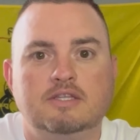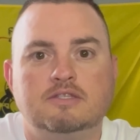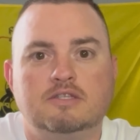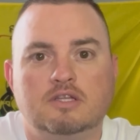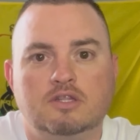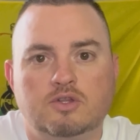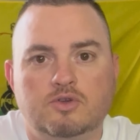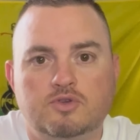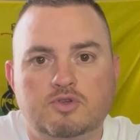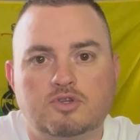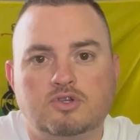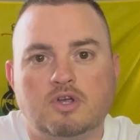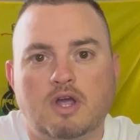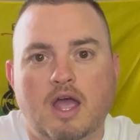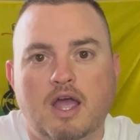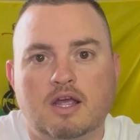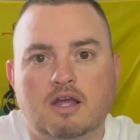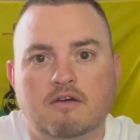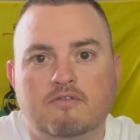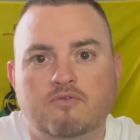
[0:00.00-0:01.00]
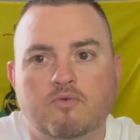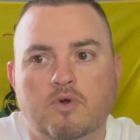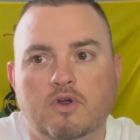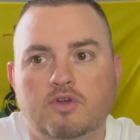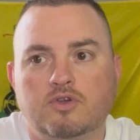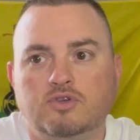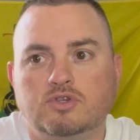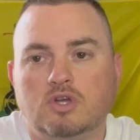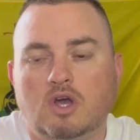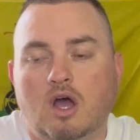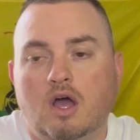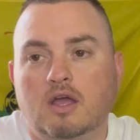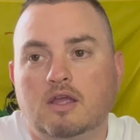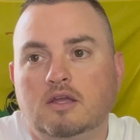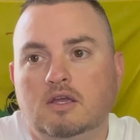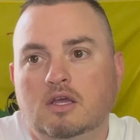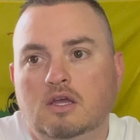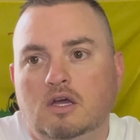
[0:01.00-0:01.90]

to lose track of where you shot.